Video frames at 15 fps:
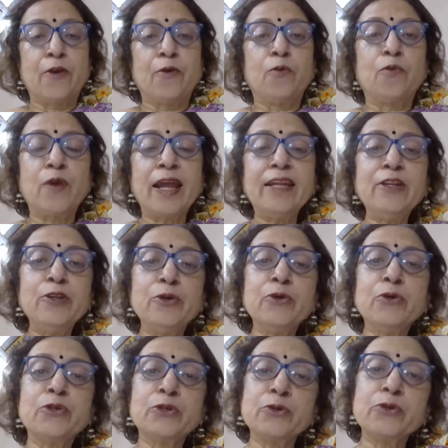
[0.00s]
When
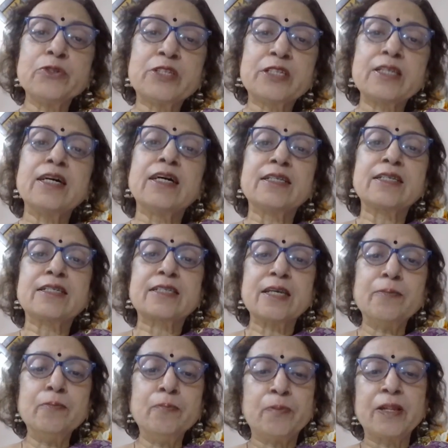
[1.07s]
you use a
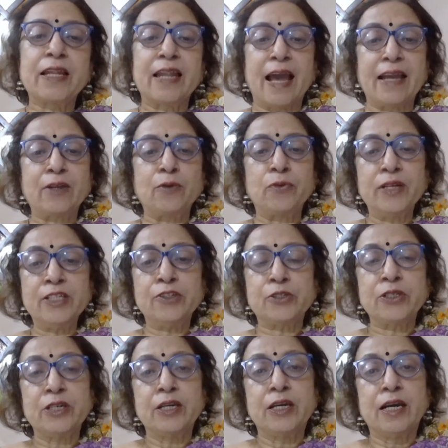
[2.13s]
simple language,